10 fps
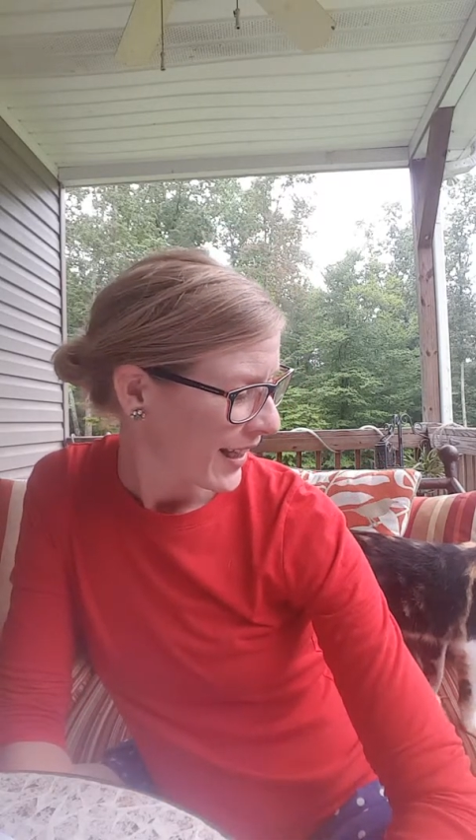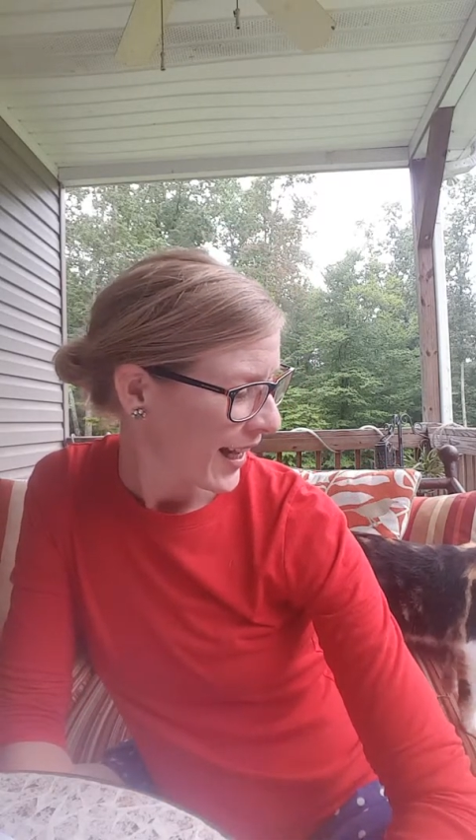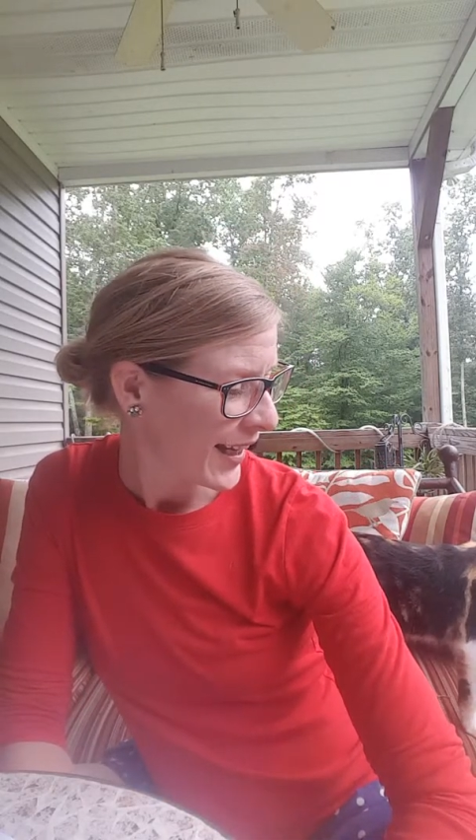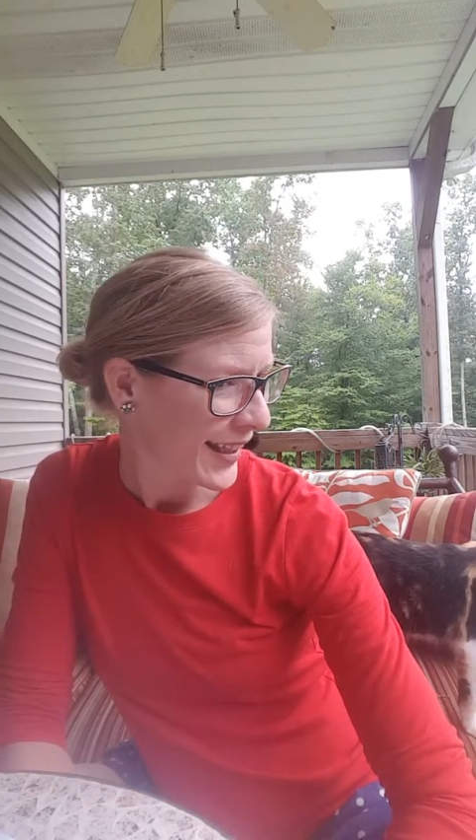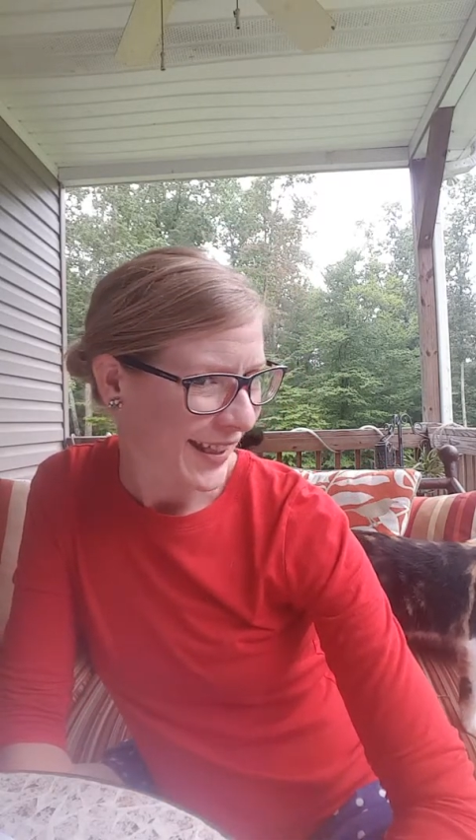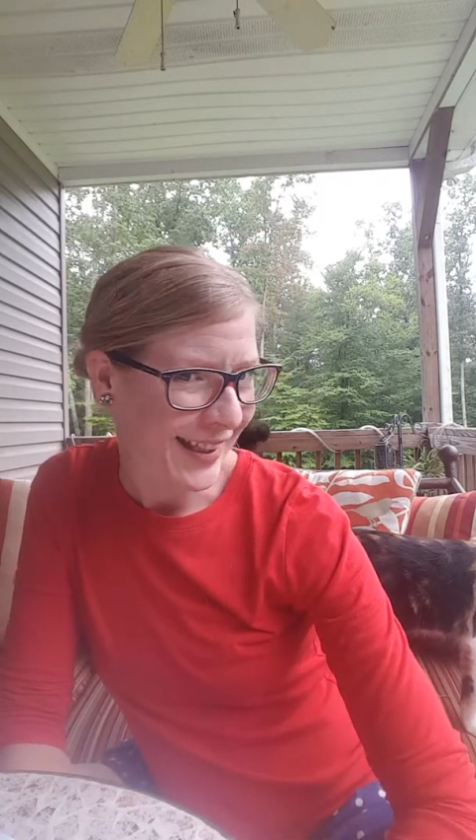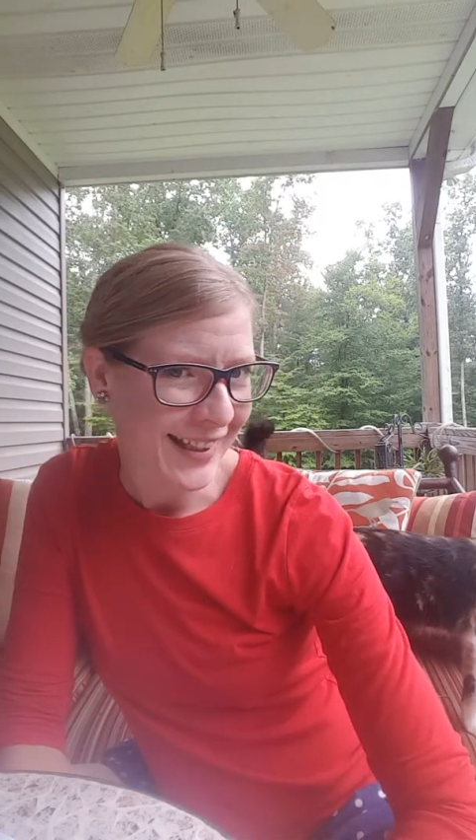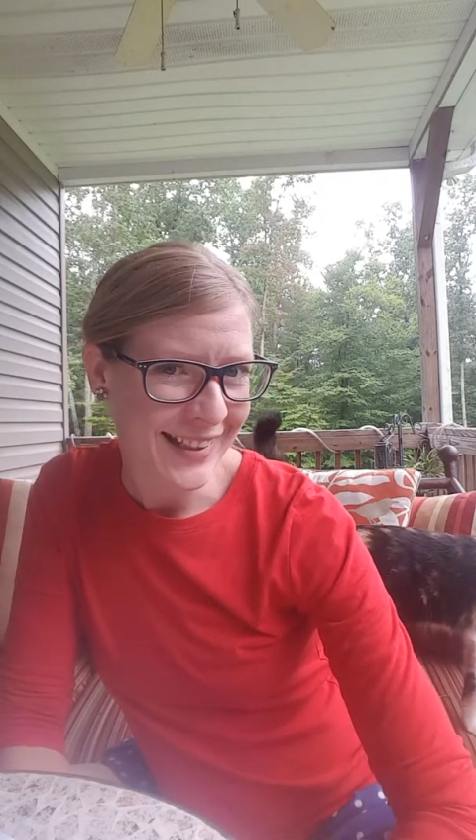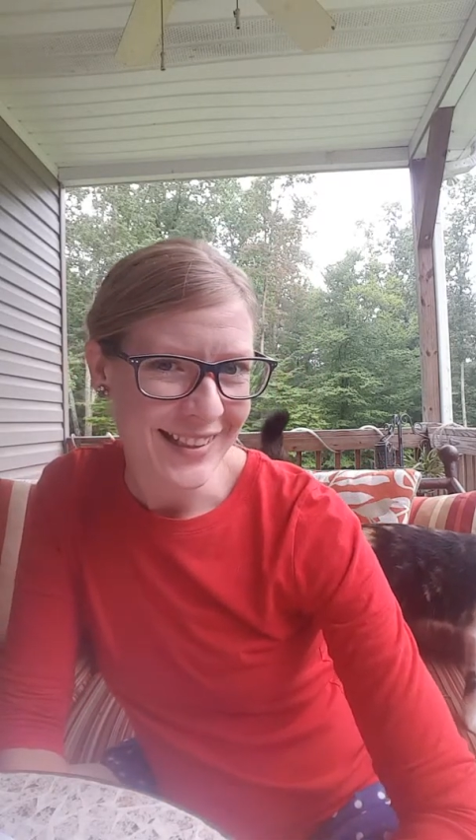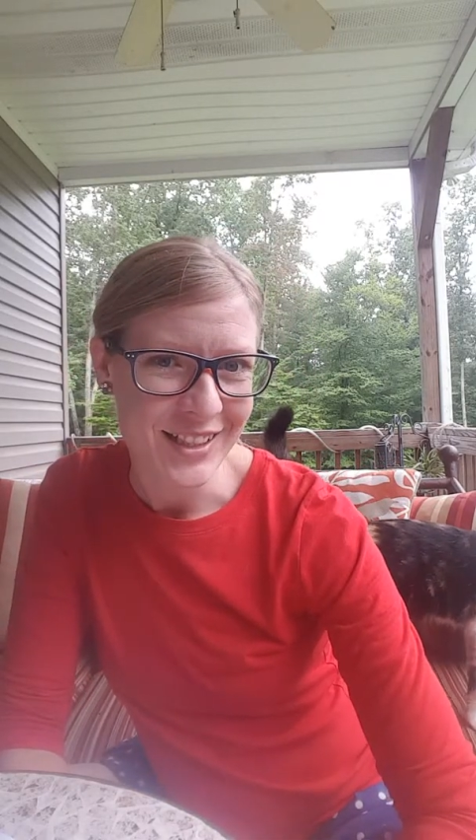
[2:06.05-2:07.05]
Hi,
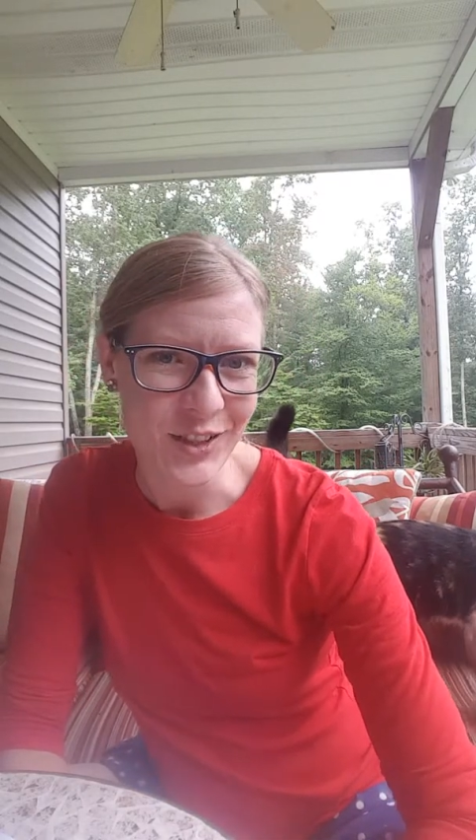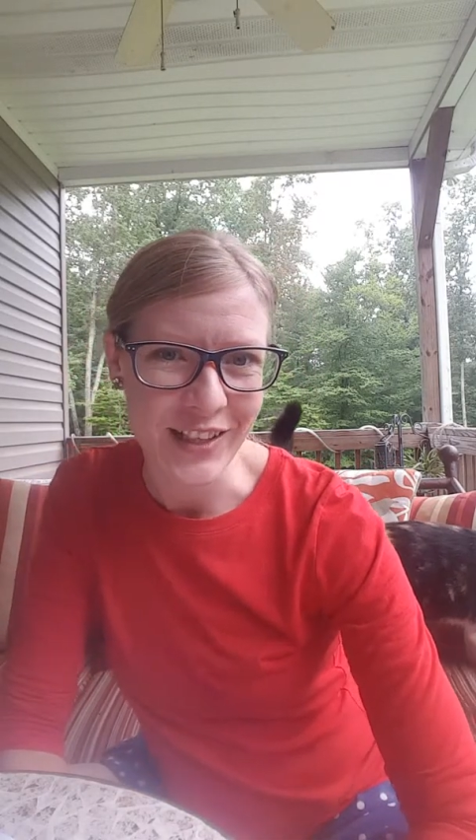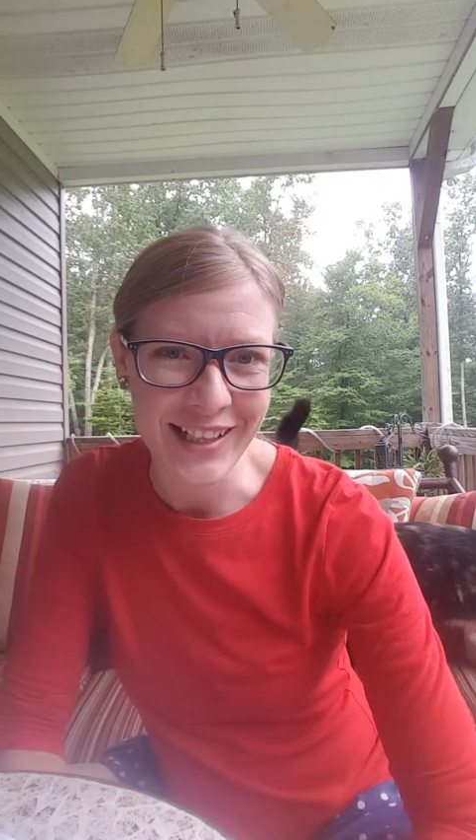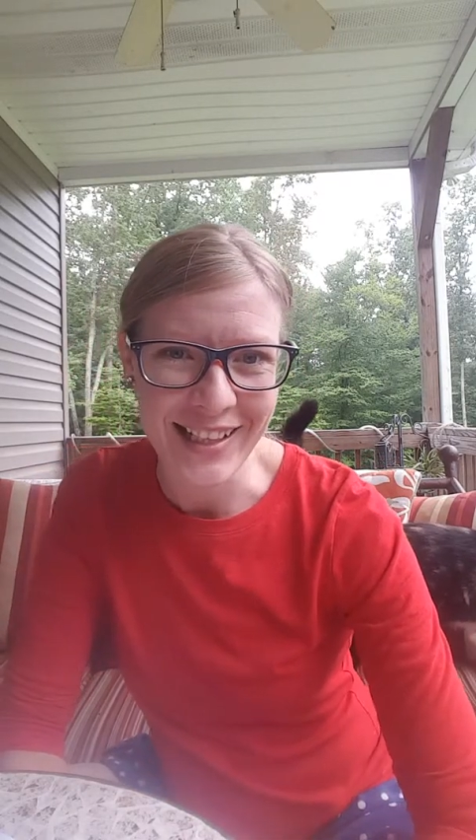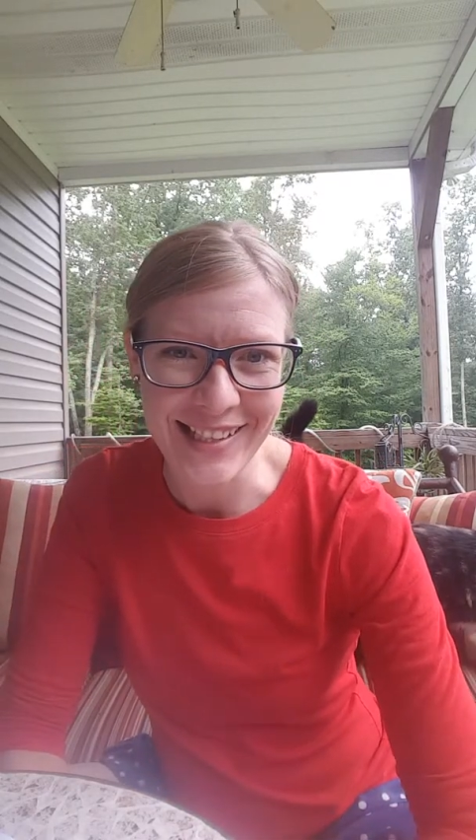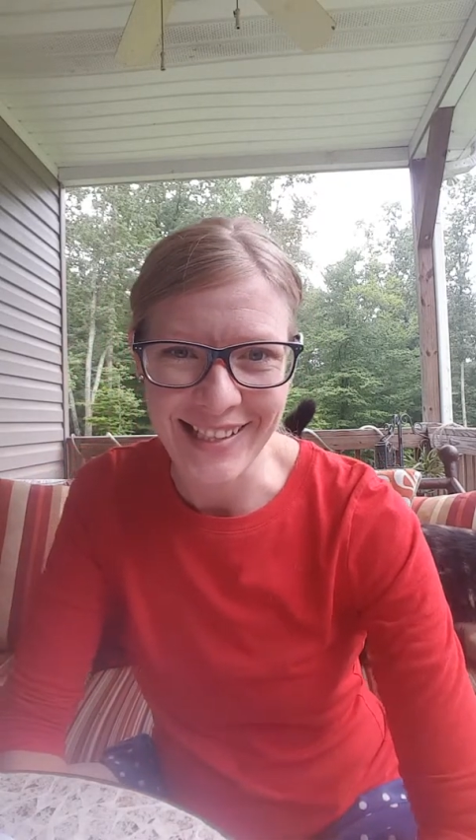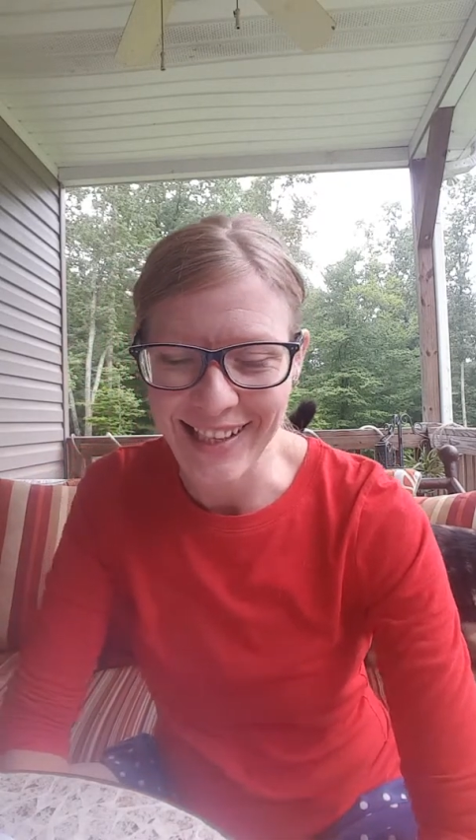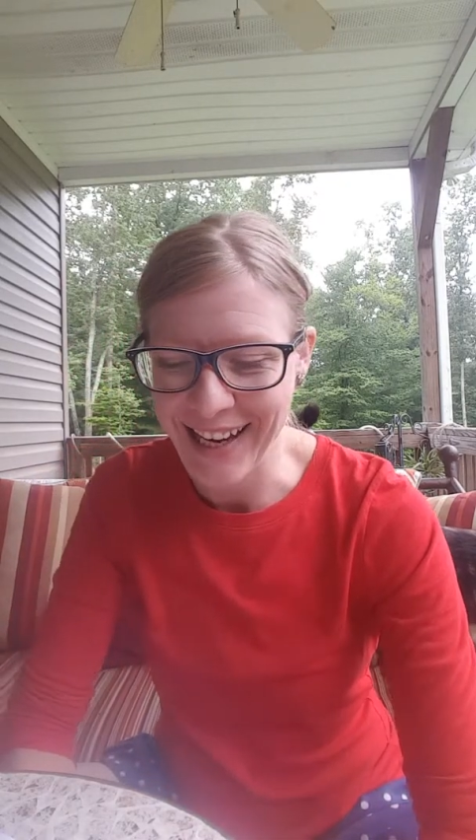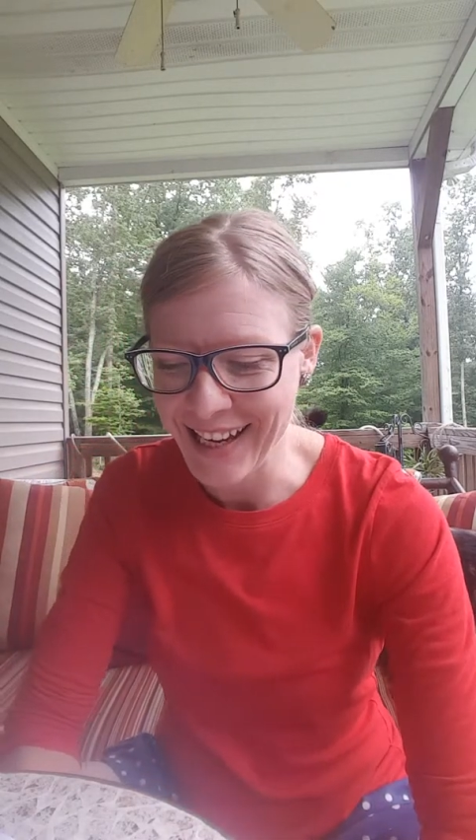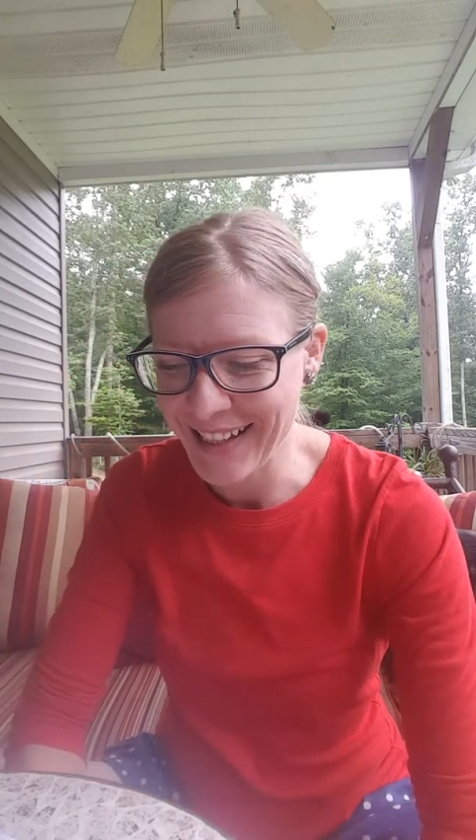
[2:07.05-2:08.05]
Kitty, joining us
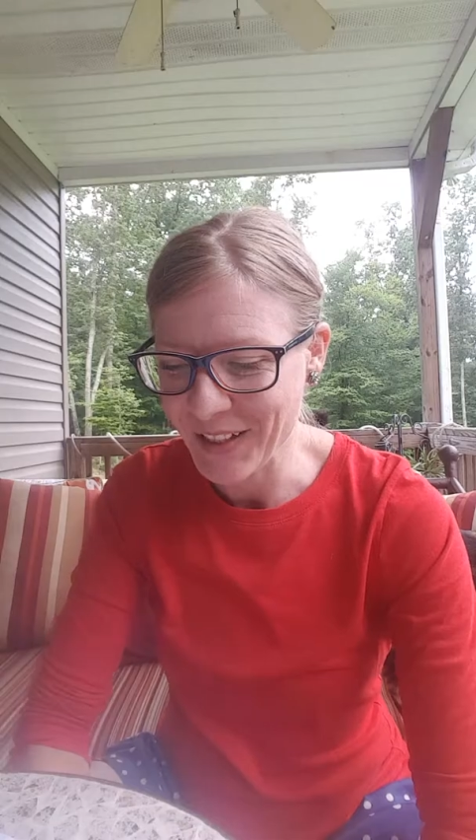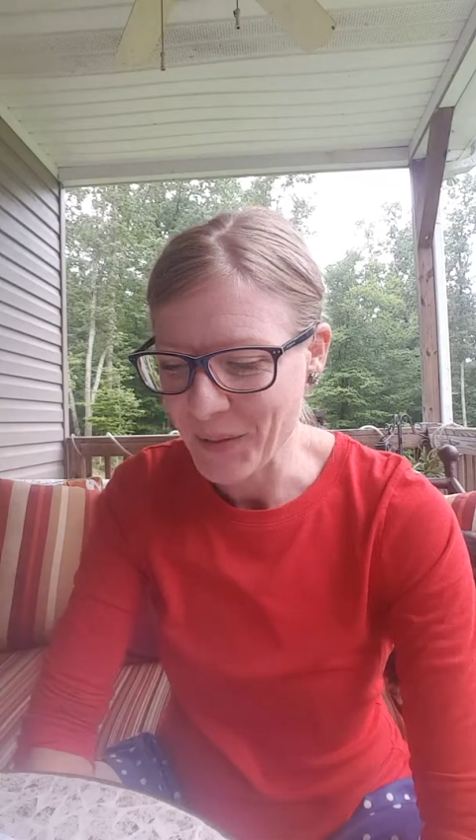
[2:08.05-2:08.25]
today.